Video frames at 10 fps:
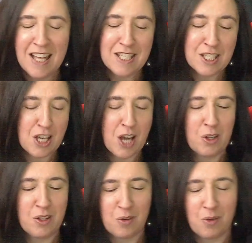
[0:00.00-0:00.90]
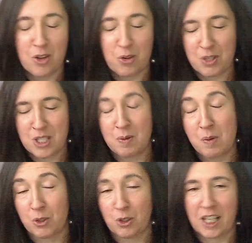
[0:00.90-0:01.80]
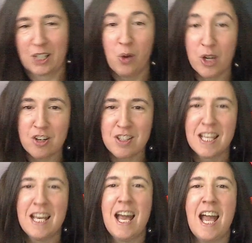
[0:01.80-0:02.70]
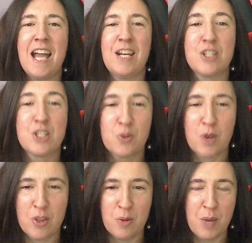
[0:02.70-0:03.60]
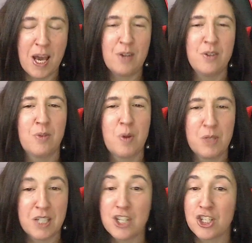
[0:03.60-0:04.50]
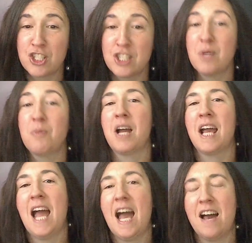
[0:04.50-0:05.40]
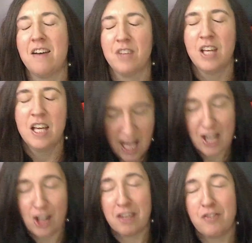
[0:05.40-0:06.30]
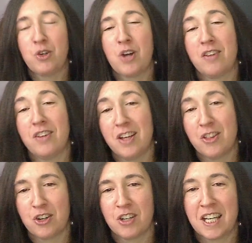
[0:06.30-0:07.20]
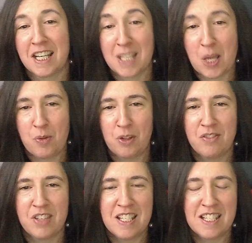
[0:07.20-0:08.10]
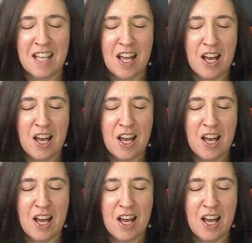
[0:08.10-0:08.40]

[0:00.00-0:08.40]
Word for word: This is kind of one of the reasons people don't like lawyers, and this is one of the bad reputations Gemini have. And I'll give you kind of another example of this.